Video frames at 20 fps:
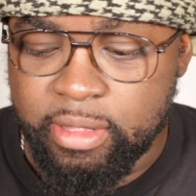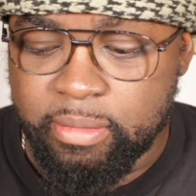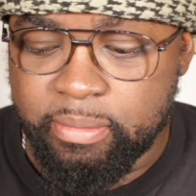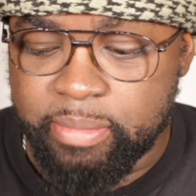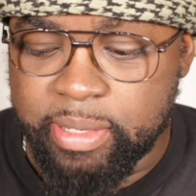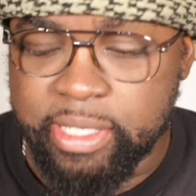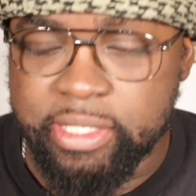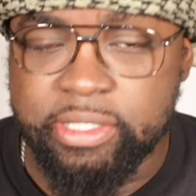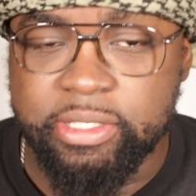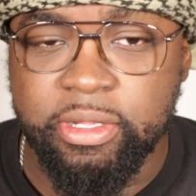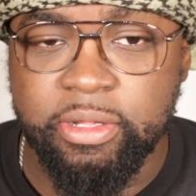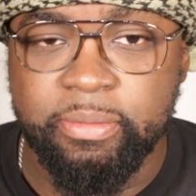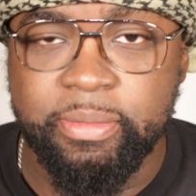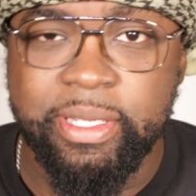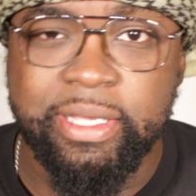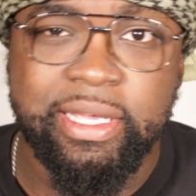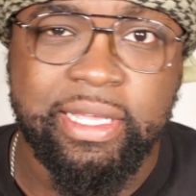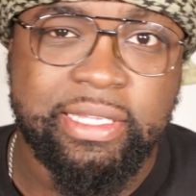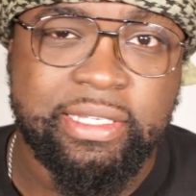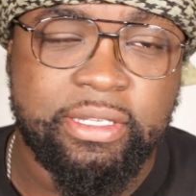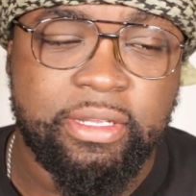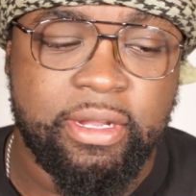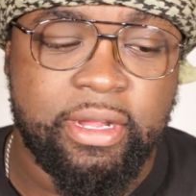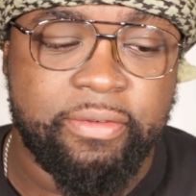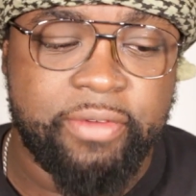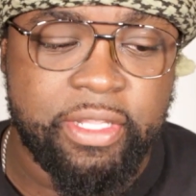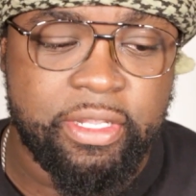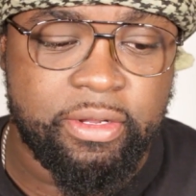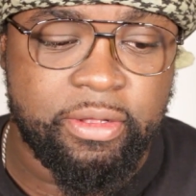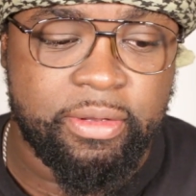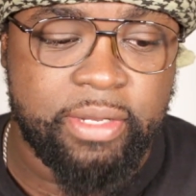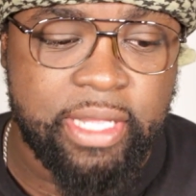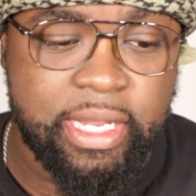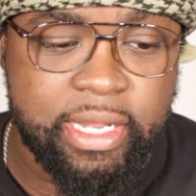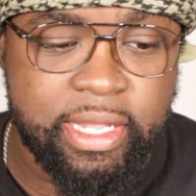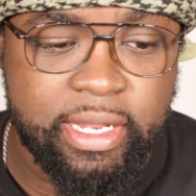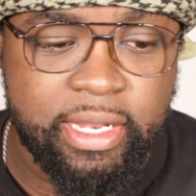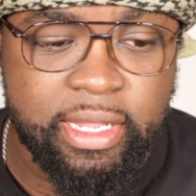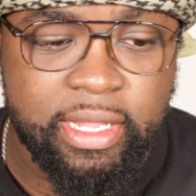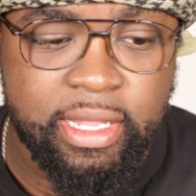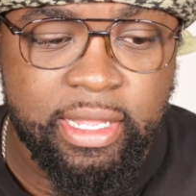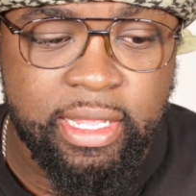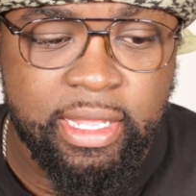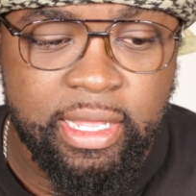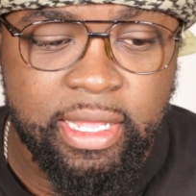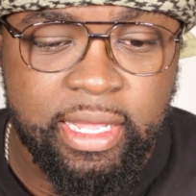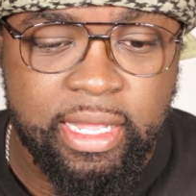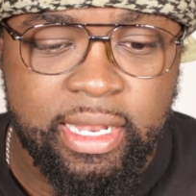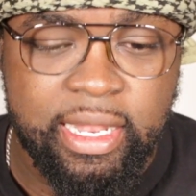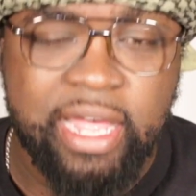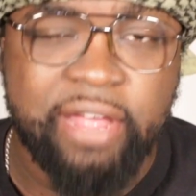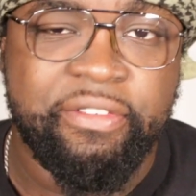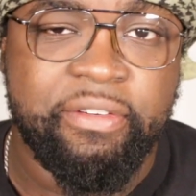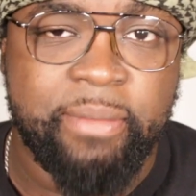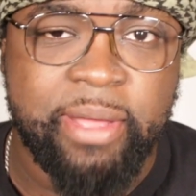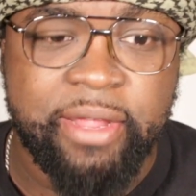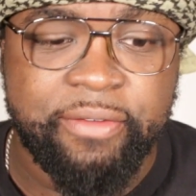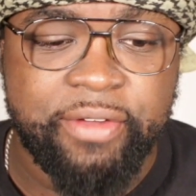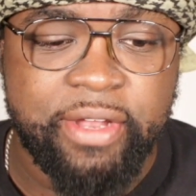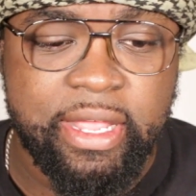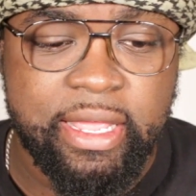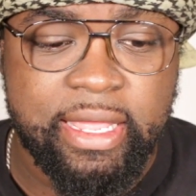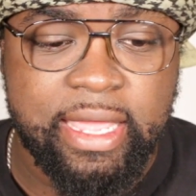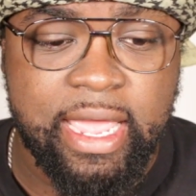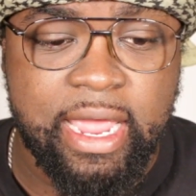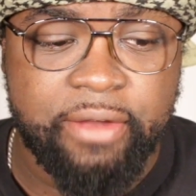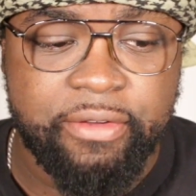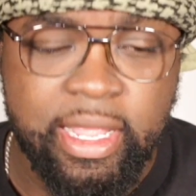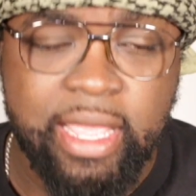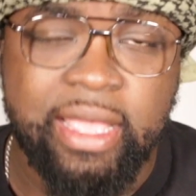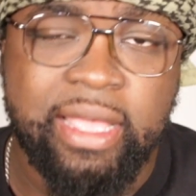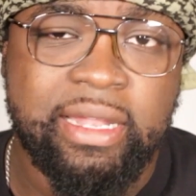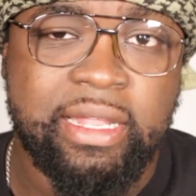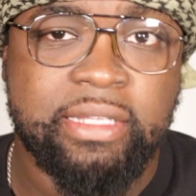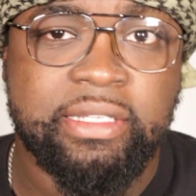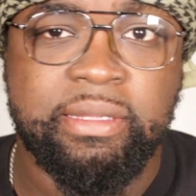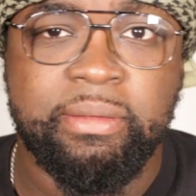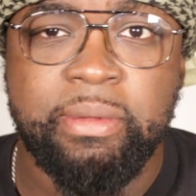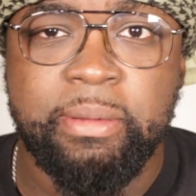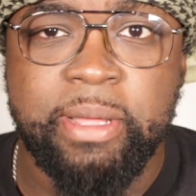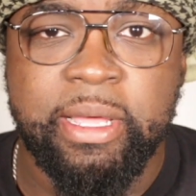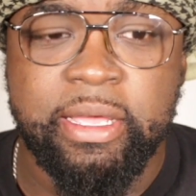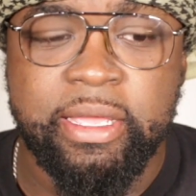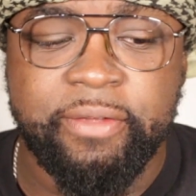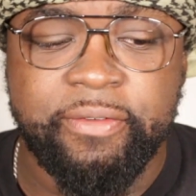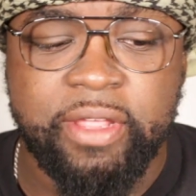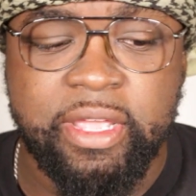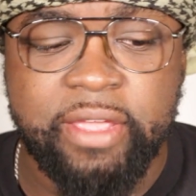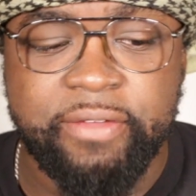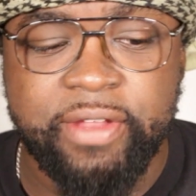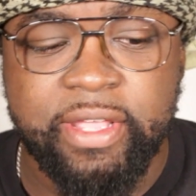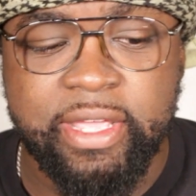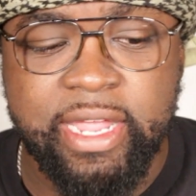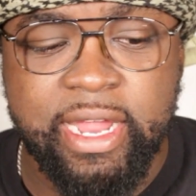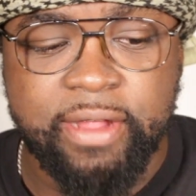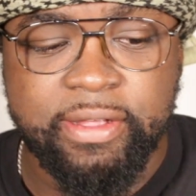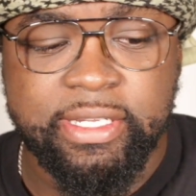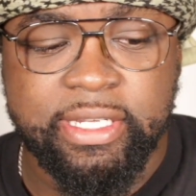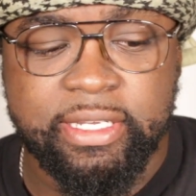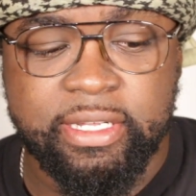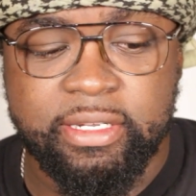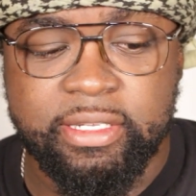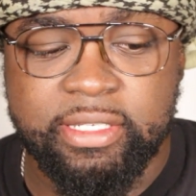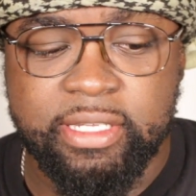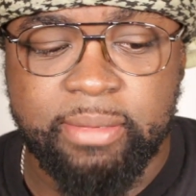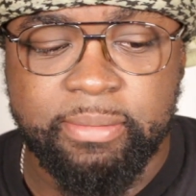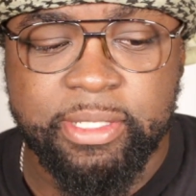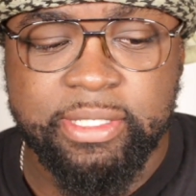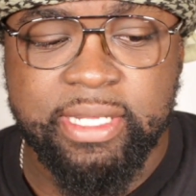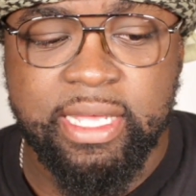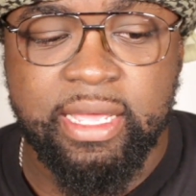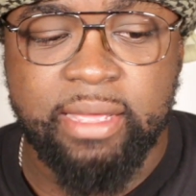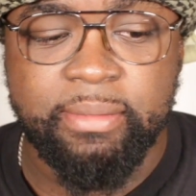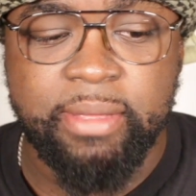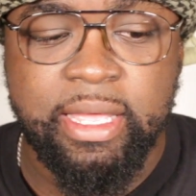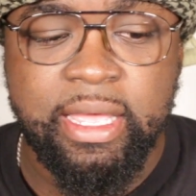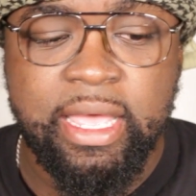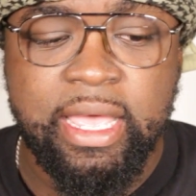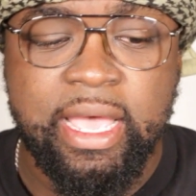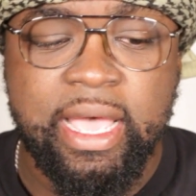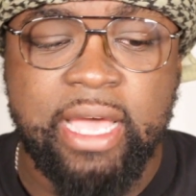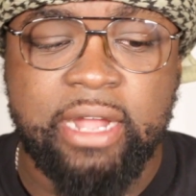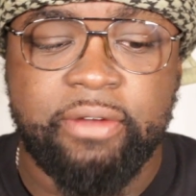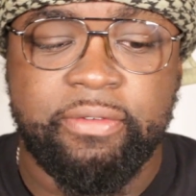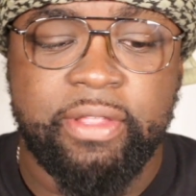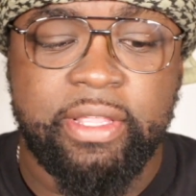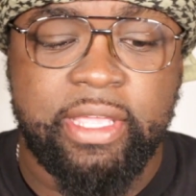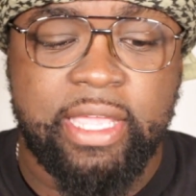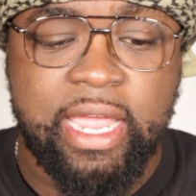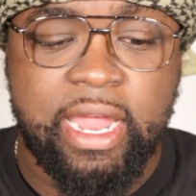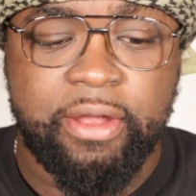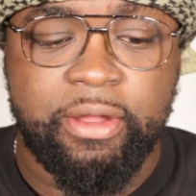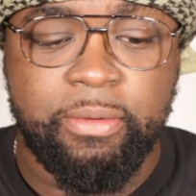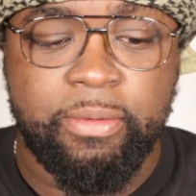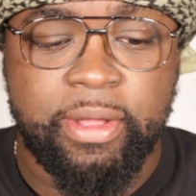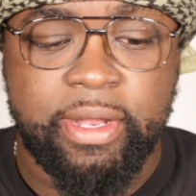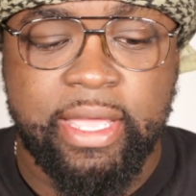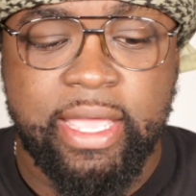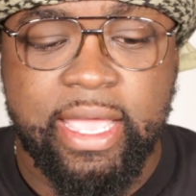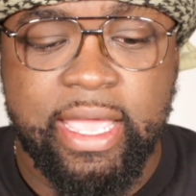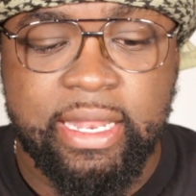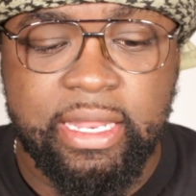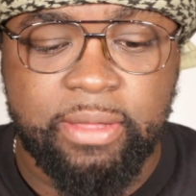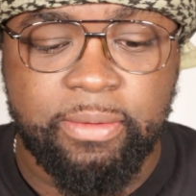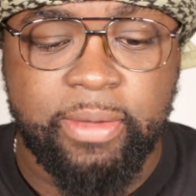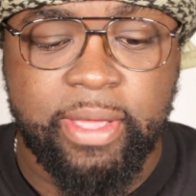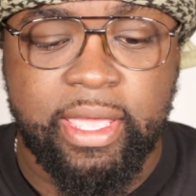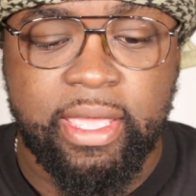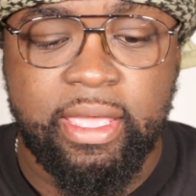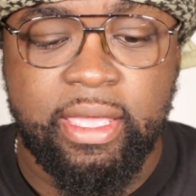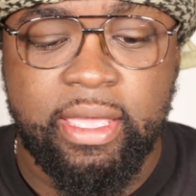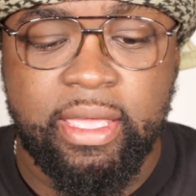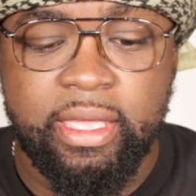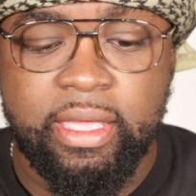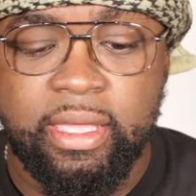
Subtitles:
pistol because, you know, I really don't need it. Not for my everyday carry. Yeah, and then some of my everyday carries, like in the summertime, I don't really carry one anyway.